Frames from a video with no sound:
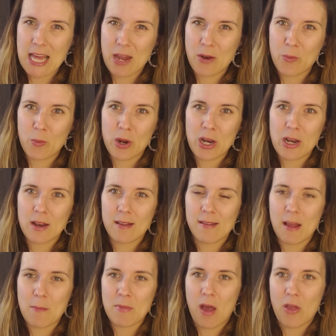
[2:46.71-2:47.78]
than what
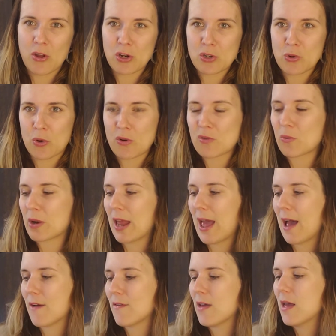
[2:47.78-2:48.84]
some other stores would
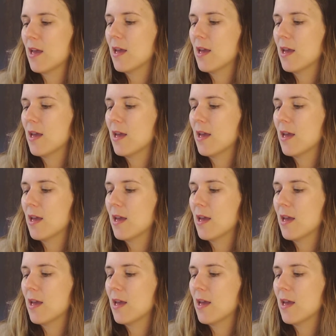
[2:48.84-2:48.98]
have.